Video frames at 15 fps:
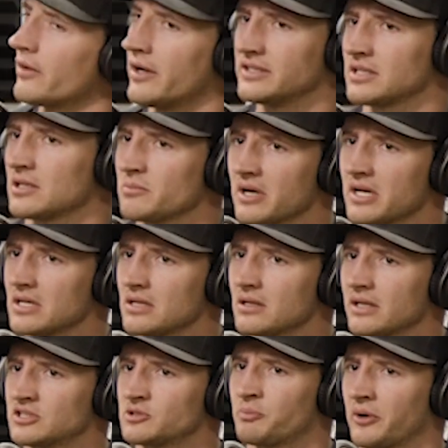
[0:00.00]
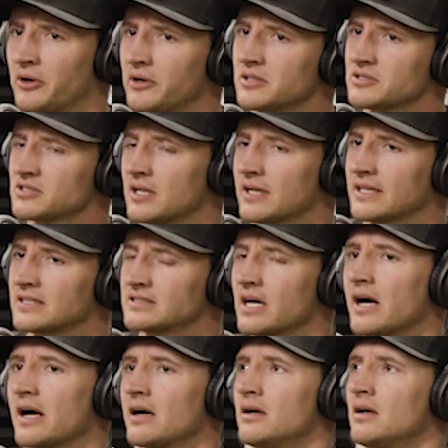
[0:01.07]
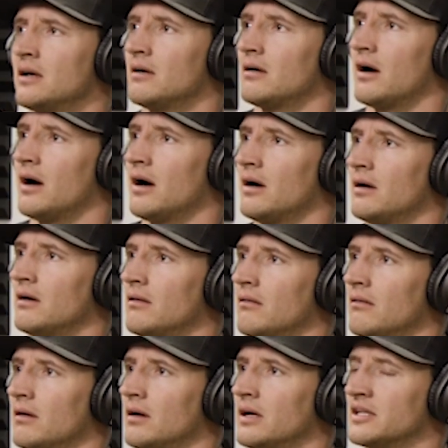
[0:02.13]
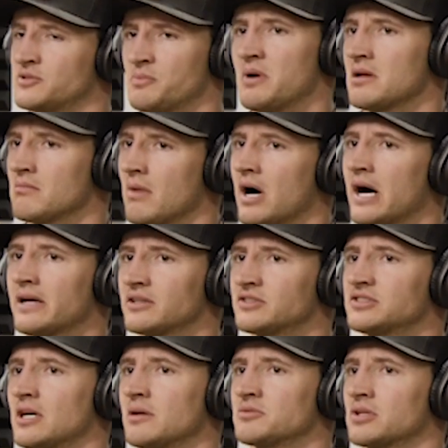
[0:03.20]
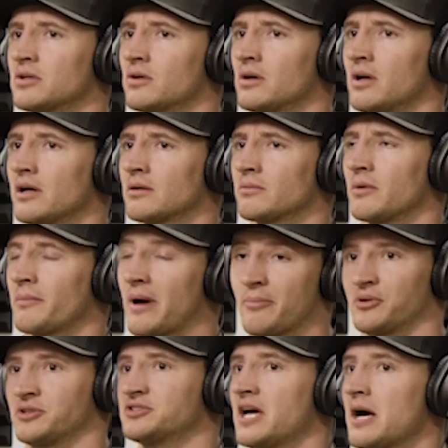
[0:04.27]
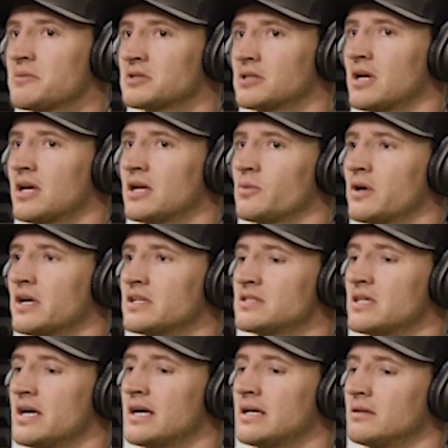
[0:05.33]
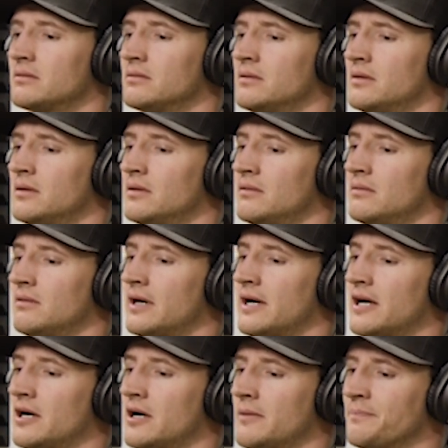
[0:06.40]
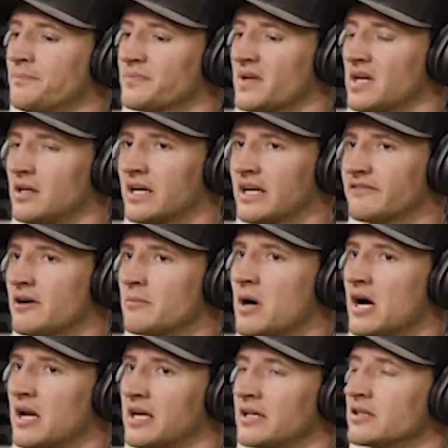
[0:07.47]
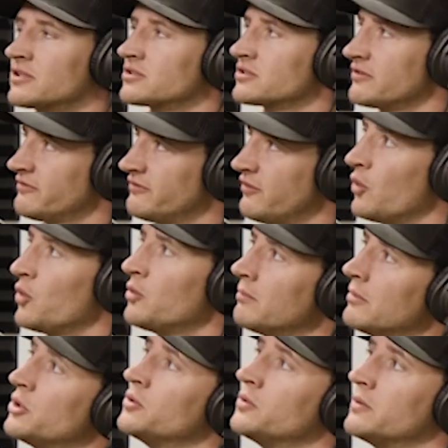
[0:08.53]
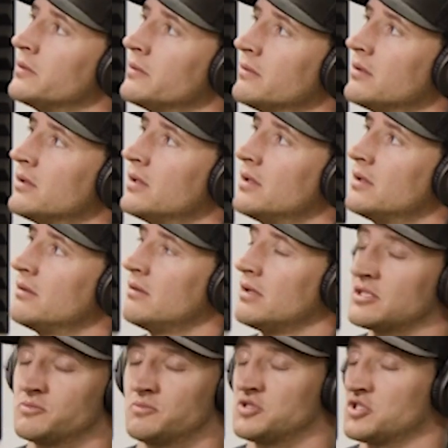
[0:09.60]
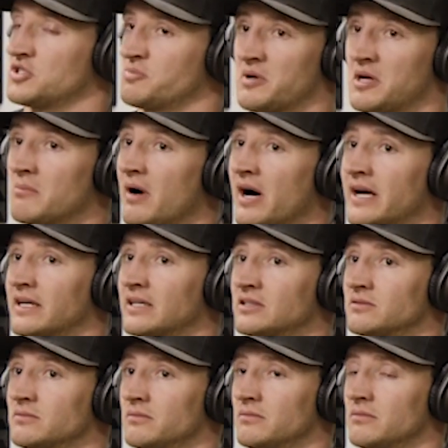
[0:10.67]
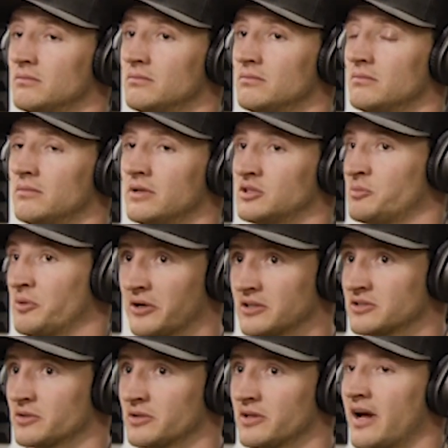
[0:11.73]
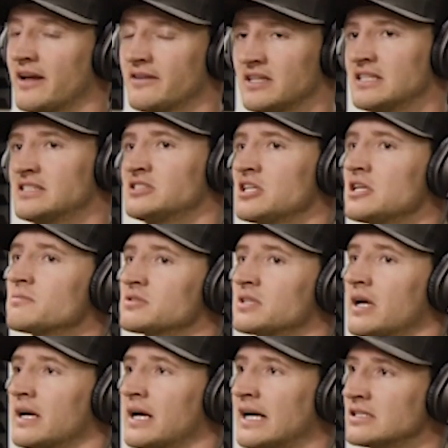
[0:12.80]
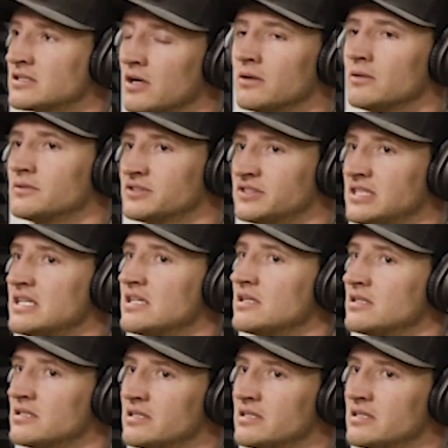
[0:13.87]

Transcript: Or has anybody experienced, like, because it's been my assumption or, like, my perception anyway, is that, like, if I'm hunting and there's a full moon, it's just been my experience, or it seems like I don't see